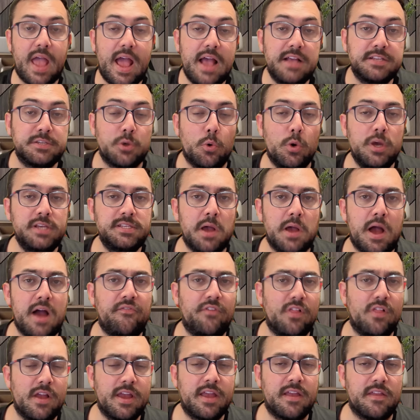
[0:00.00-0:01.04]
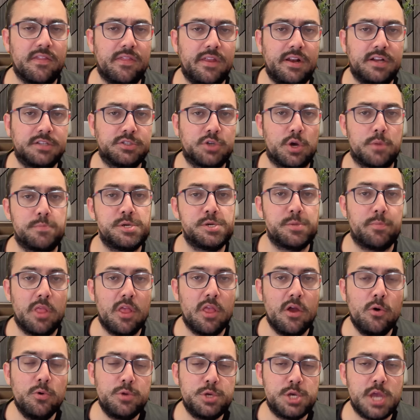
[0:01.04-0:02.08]
As always, I'll have a link in the description
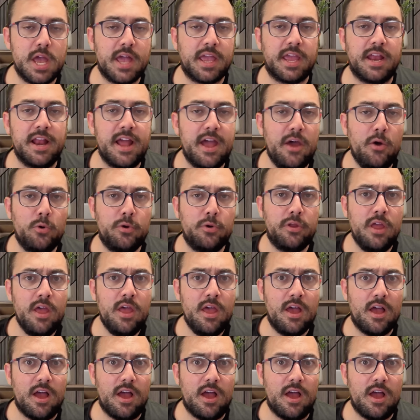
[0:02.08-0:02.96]
below. Check it out.